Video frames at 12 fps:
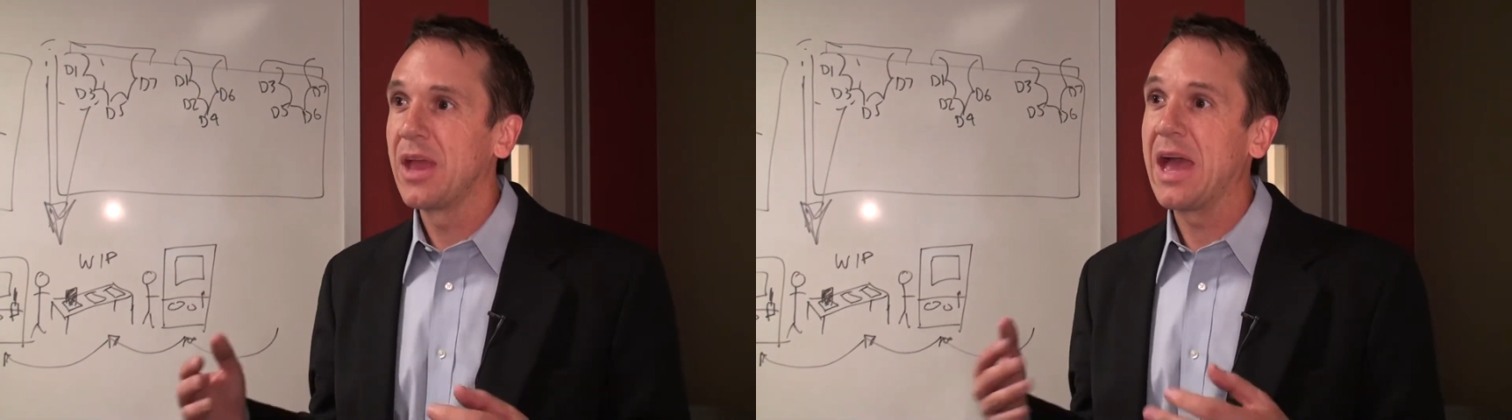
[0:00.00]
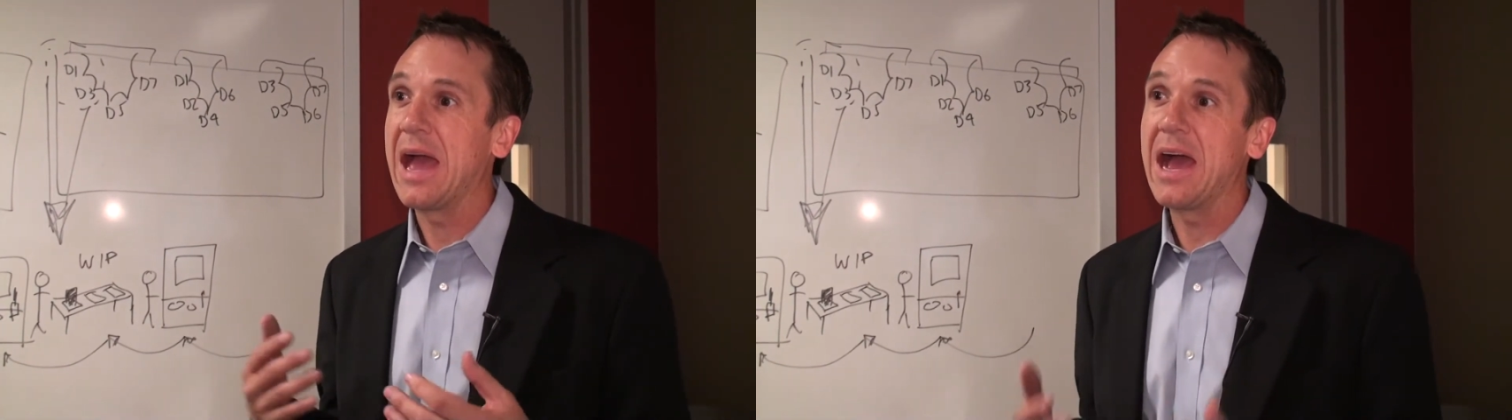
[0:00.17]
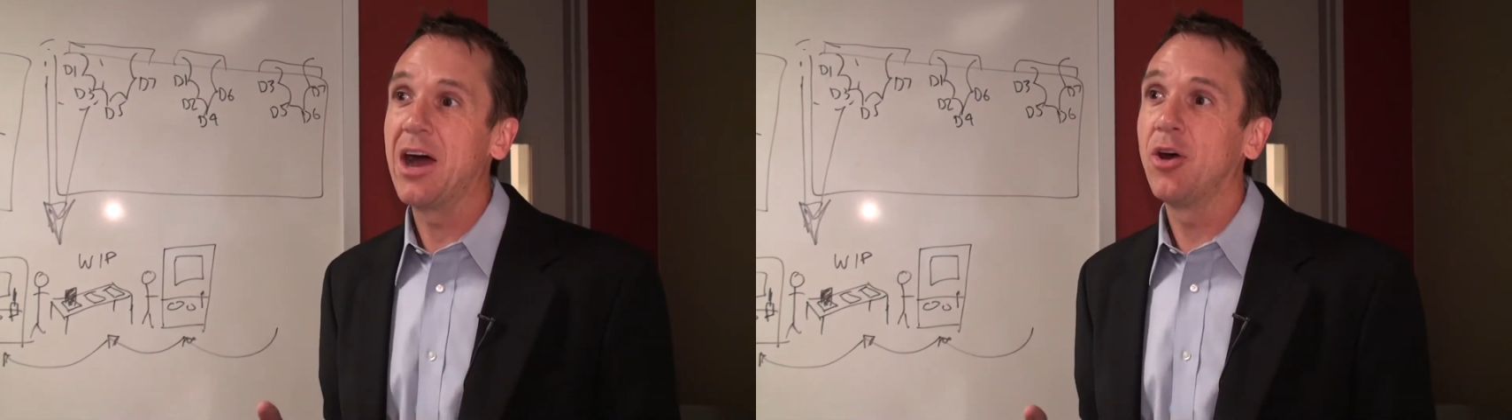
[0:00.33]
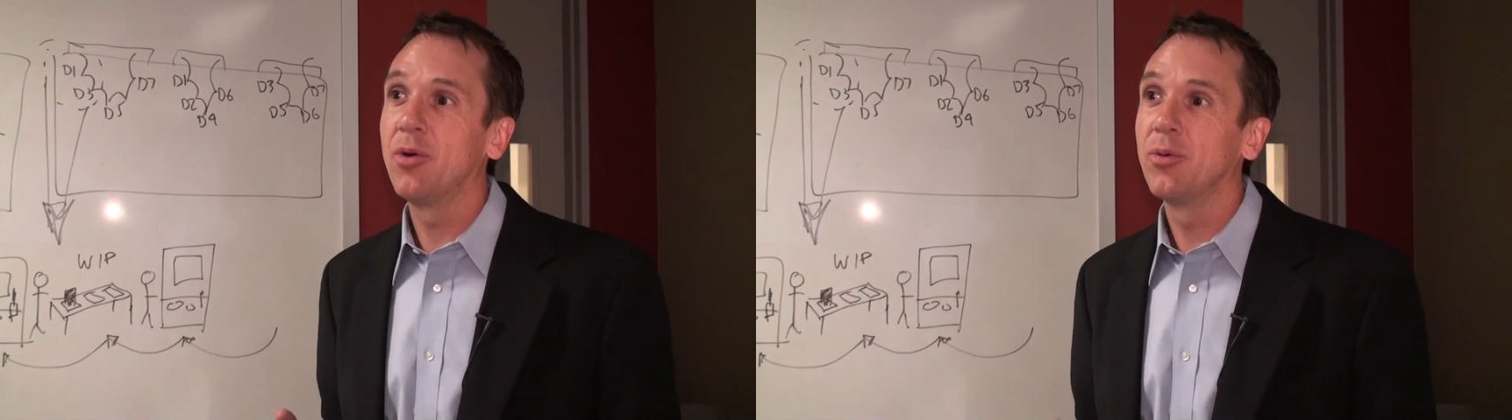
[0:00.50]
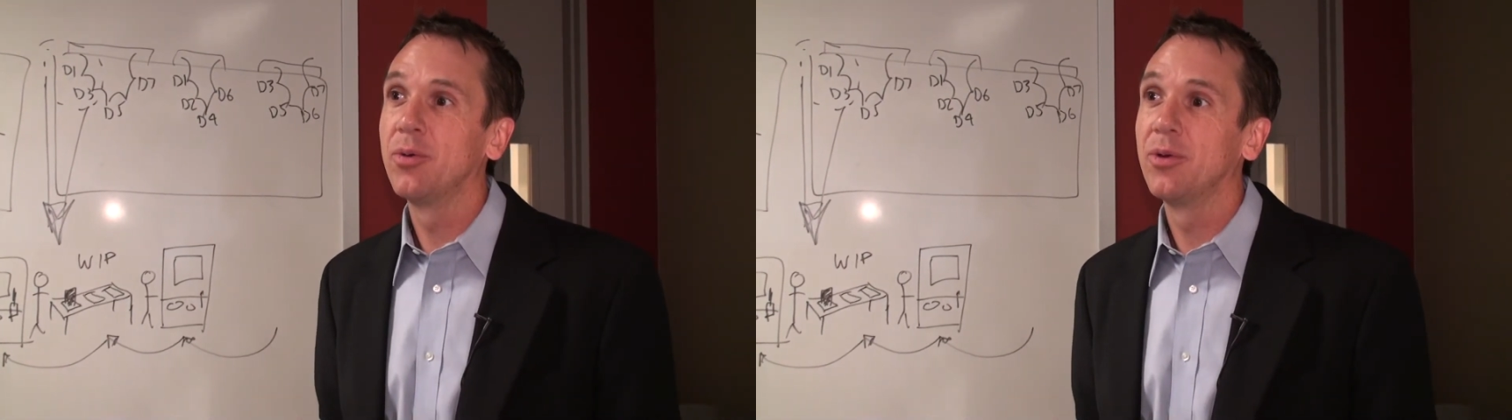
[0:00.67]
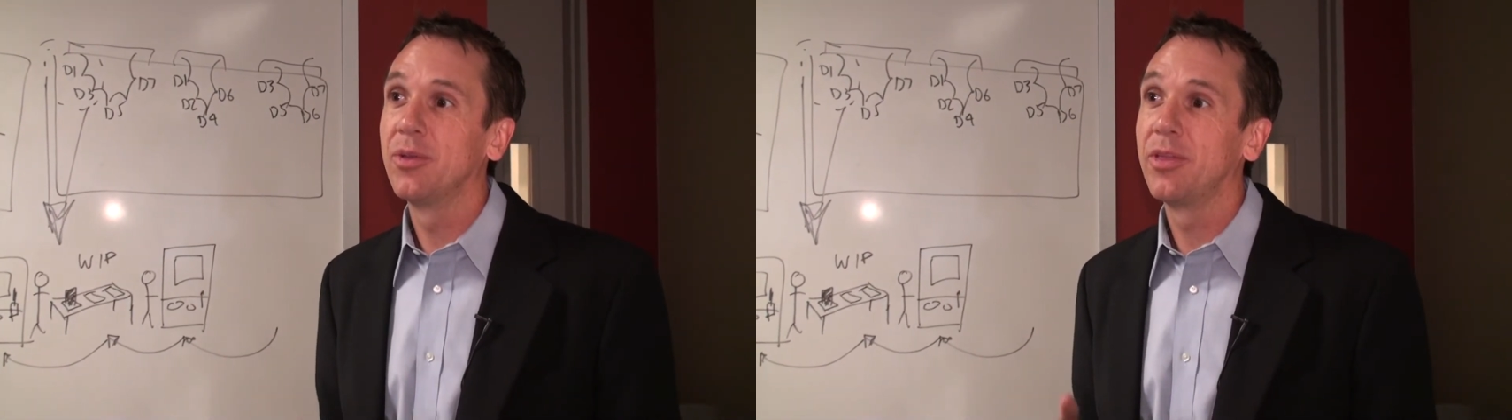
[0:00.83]
how
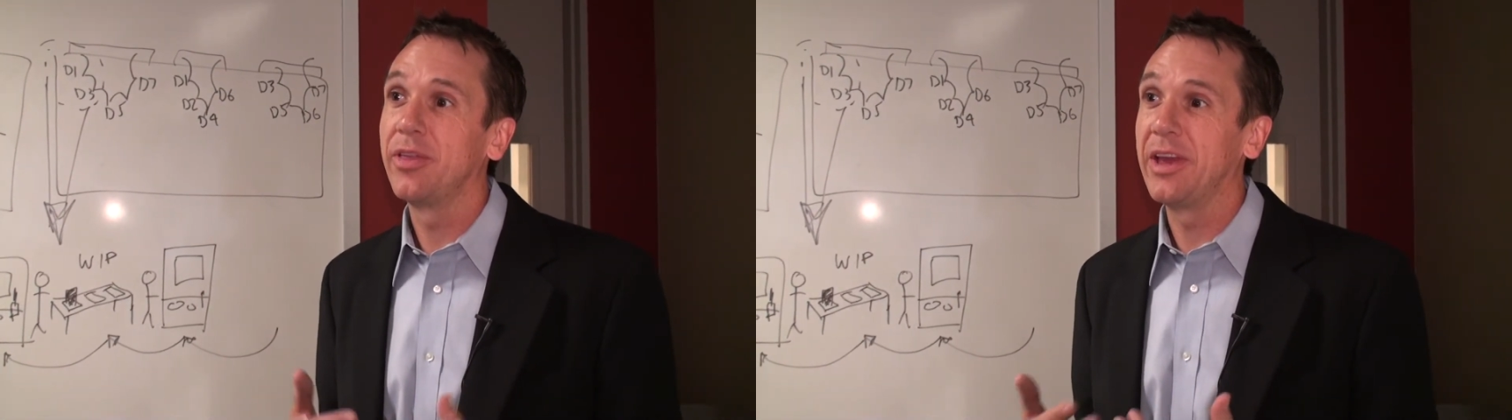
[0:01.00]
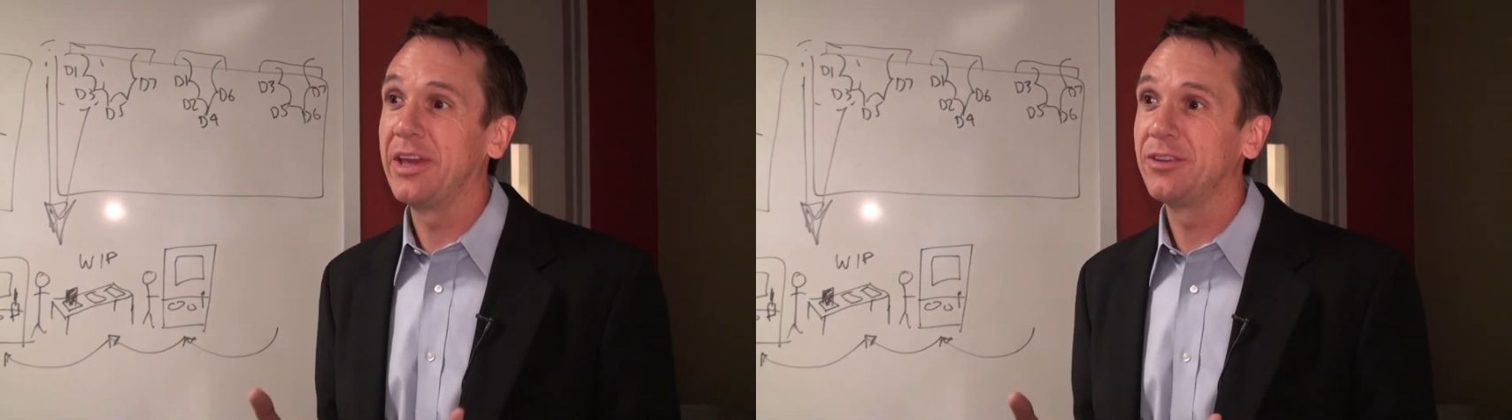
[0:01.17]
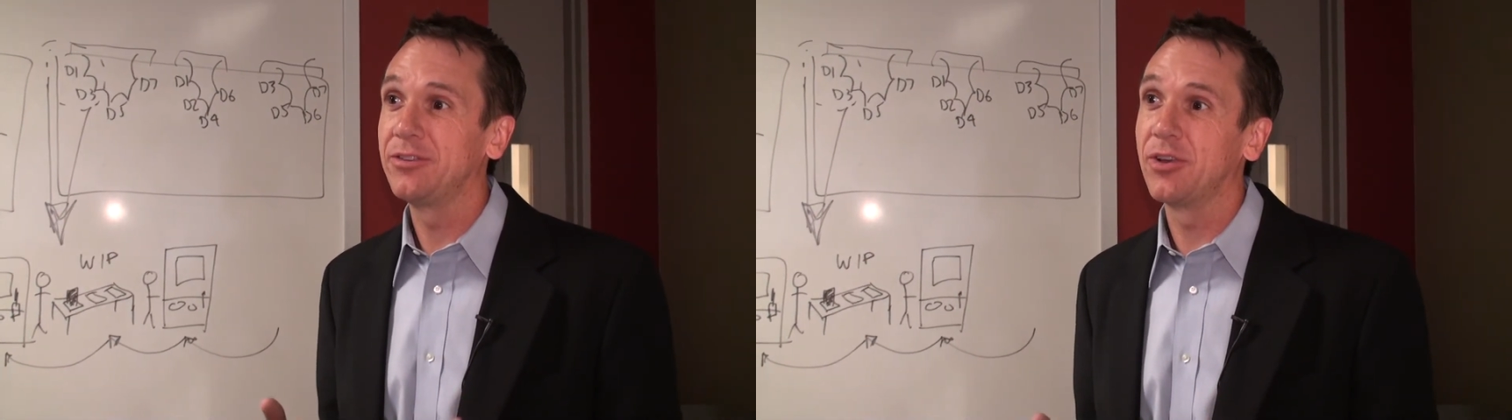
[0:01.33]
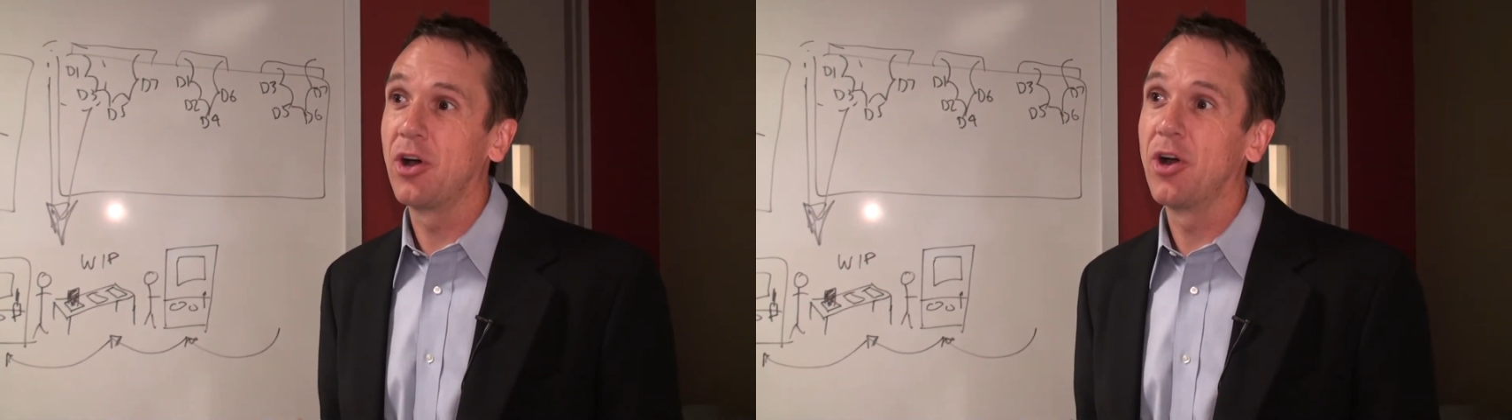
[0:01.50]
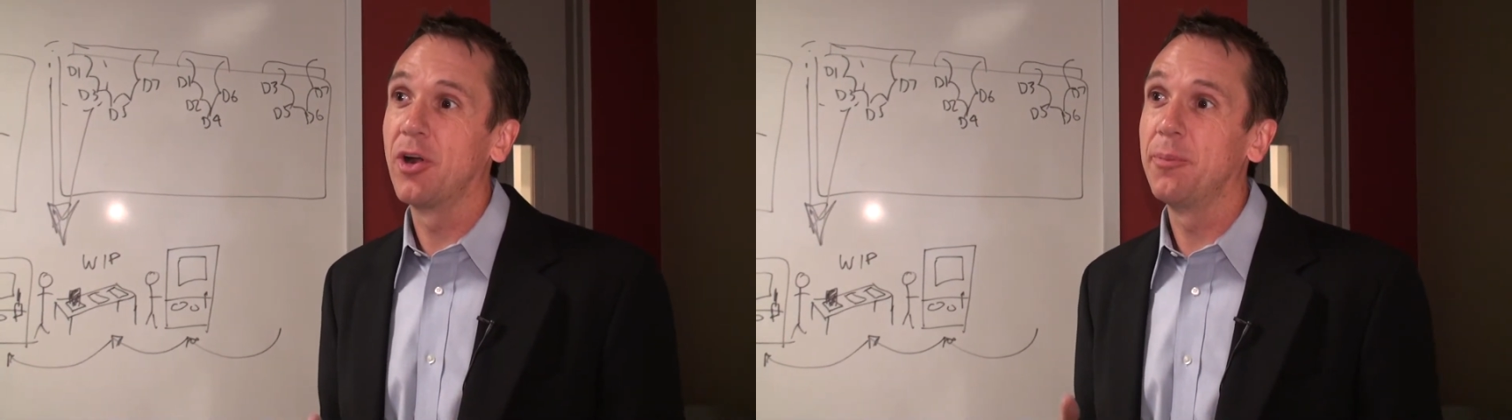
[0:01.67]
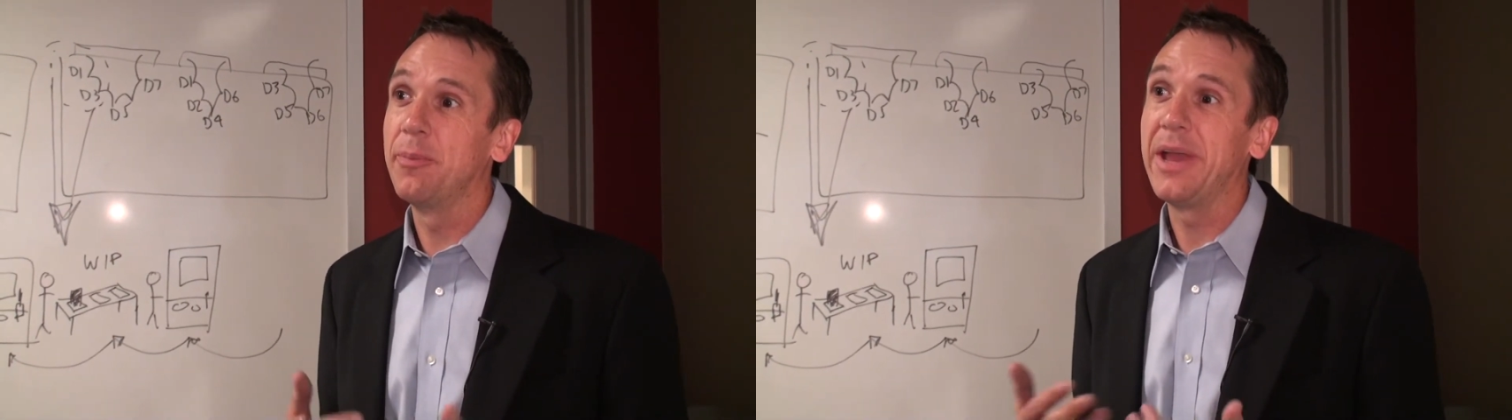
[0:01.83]
things
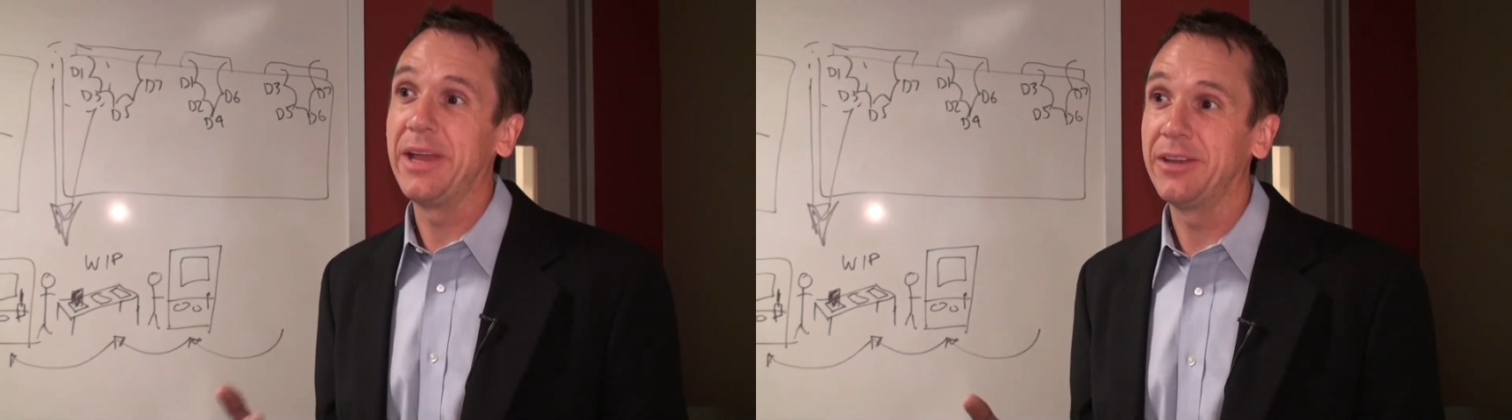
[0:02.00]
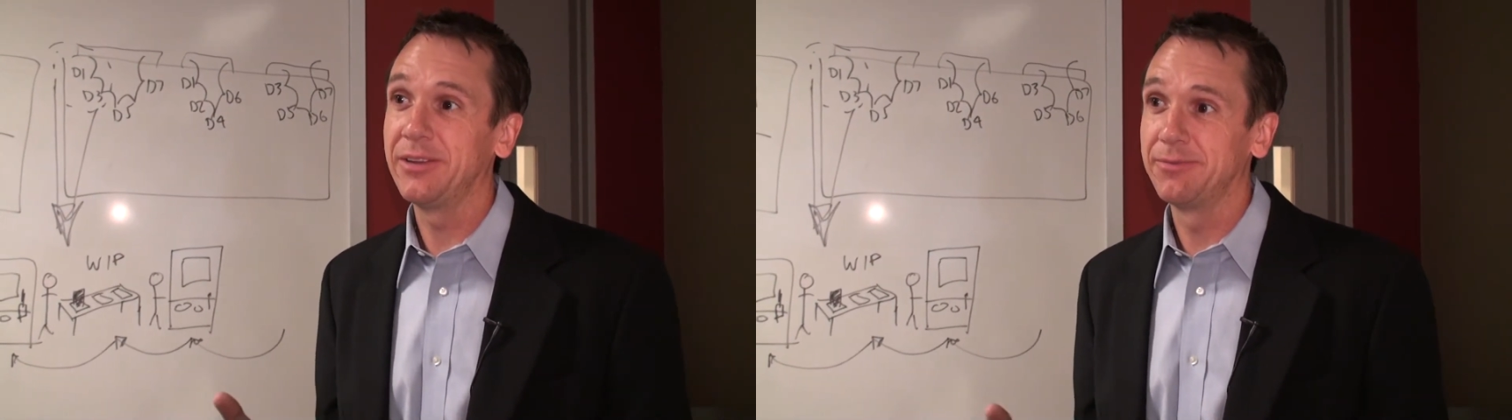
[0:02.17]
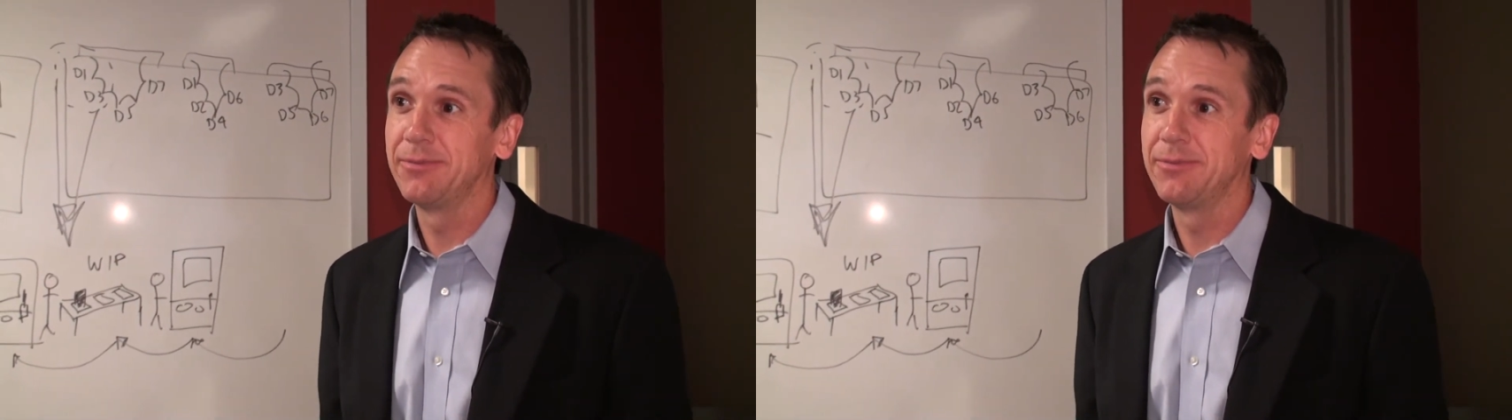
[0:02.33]
are made